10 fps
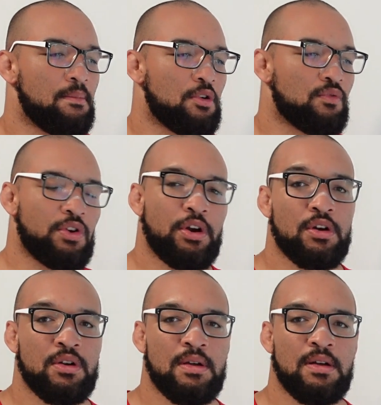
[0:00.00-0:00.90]

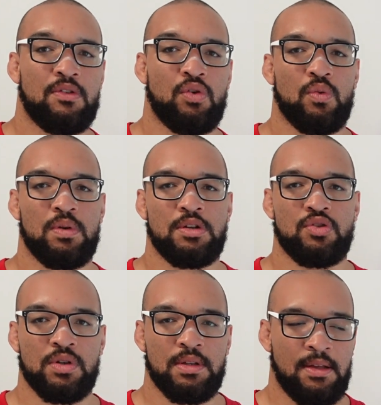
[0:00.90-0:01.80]
return to
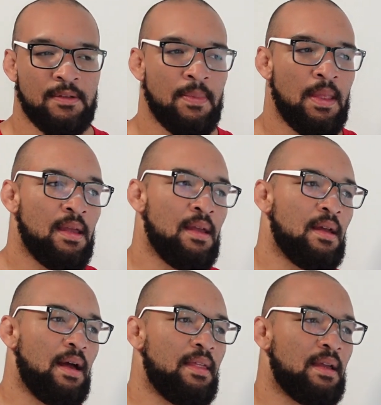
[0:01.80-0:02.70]
drilling.
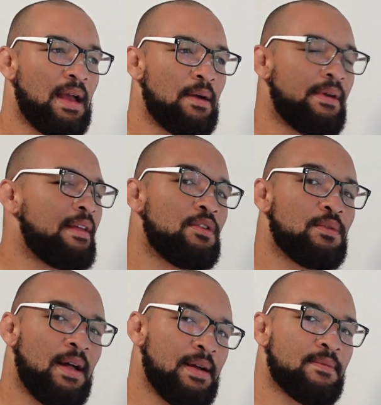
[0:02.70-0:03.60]
I think I'd rather do
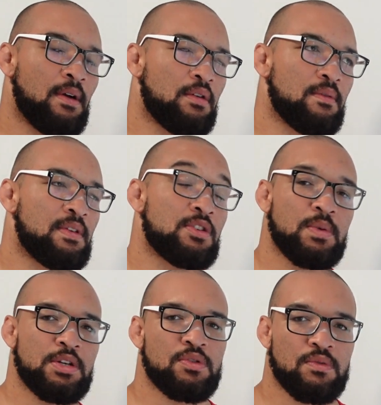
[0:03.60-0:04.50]
live or
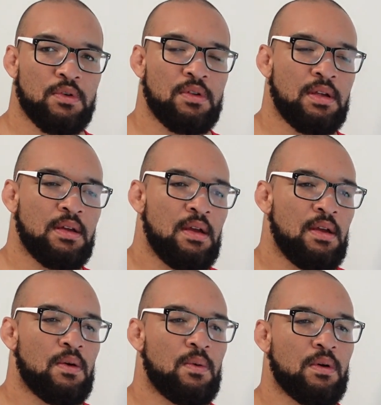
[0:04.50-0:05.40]
situational rolling
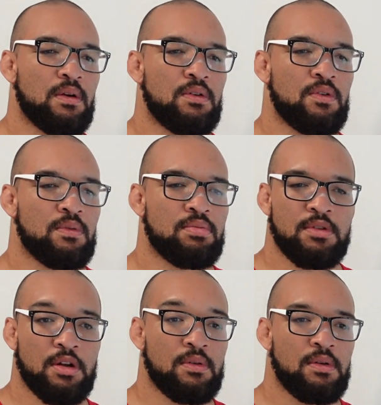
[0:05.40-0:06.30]
or do,
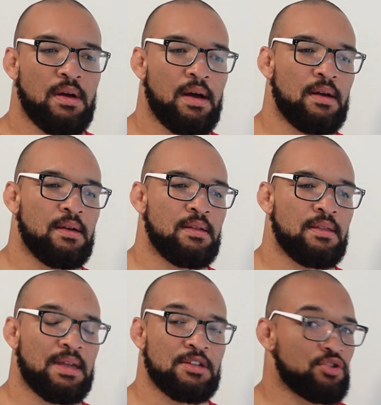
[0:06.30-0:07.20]

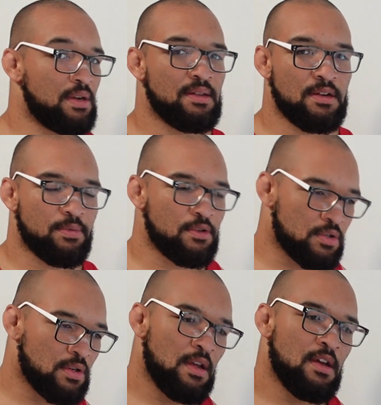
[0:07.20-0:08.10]
the constraint-led
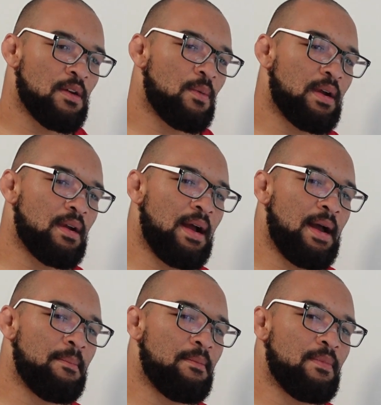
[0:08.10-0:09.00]
approach where
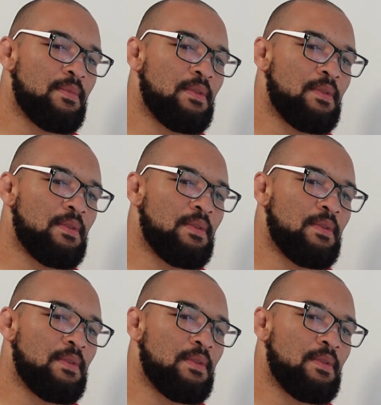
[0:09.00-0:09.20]
I'm